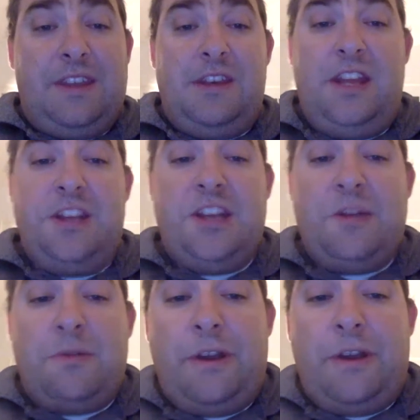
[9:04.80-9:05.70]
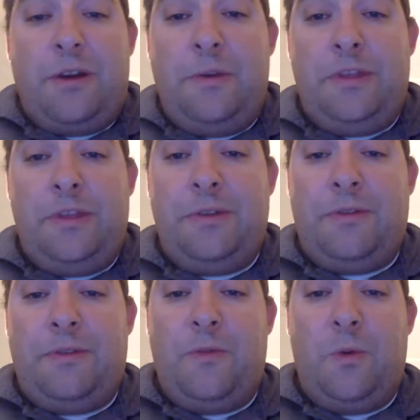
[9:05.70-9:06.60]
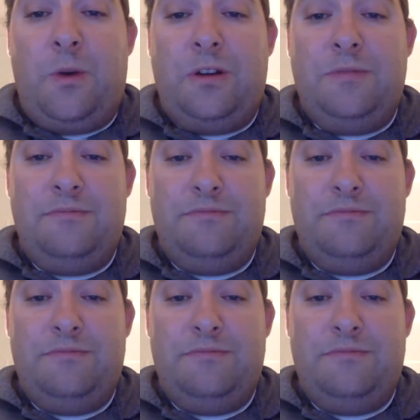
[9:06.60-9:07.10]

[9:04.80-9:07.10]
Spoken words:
TJ Rivera went 3-for-4